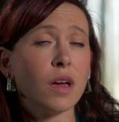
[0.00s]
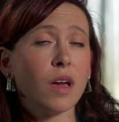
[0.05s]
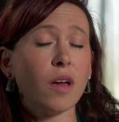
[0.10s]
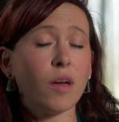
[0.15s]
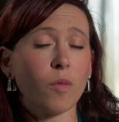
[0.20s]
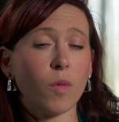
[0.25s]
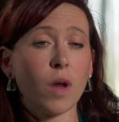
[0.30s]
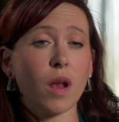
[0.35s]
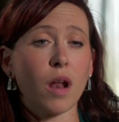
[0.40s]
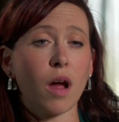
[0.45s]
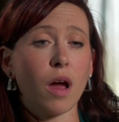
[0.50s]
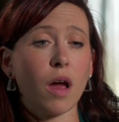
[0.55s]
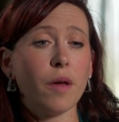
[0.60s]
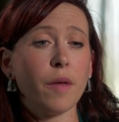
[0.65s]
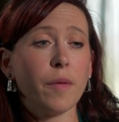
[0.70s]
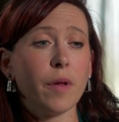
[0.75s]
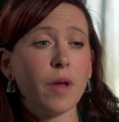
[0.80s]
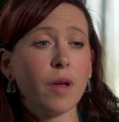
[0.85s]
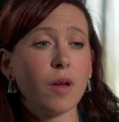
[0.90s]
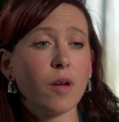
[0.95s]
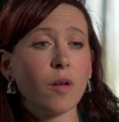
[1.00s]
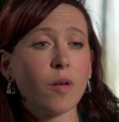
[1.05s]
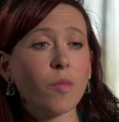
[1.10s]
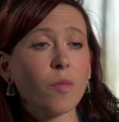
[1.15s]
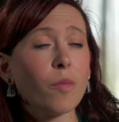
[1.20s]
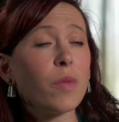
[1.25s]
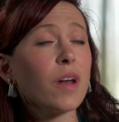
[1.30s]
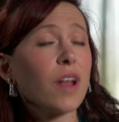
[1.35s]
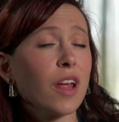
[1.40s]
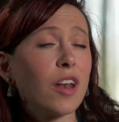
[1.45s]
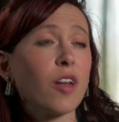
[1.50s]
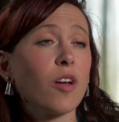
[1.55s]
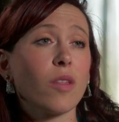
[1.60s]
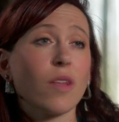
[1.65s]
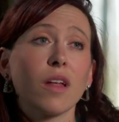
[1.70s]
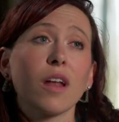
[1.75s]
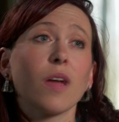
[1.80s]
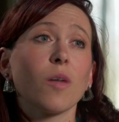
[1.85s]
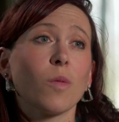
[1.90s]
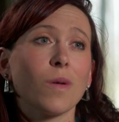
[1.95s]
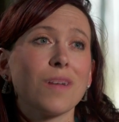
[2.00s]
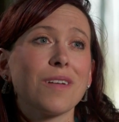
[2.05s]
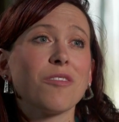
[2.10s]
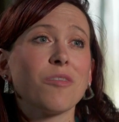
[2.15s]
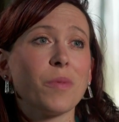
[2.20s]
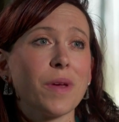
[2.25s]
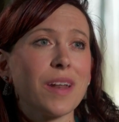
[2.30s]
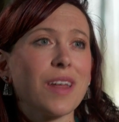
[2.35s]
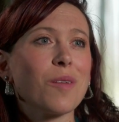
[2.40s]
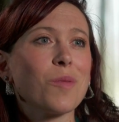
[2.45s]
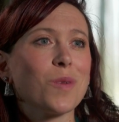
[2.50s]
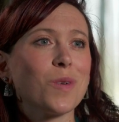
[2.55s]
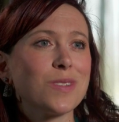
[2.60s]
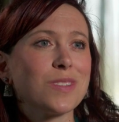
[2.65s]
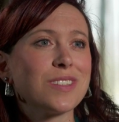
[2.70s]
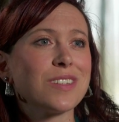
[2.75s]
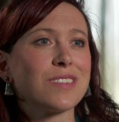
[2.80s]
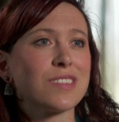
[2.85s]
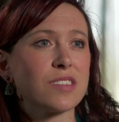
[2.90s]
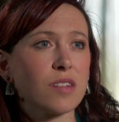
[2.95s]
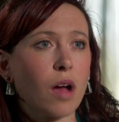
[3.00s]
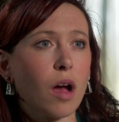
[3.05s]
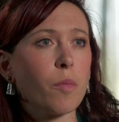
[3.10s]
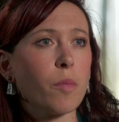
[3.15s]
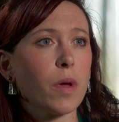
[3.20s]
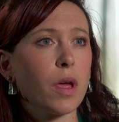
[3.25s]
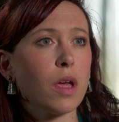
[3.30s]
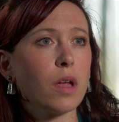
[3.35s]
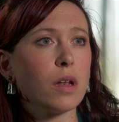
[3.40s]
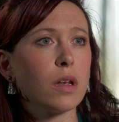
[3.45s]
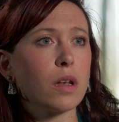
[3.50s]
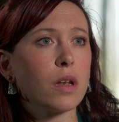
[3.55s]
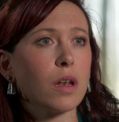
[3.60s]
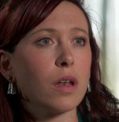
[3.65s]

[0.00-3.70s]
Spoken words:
and whatnot, but I know that I would have been able to stop it.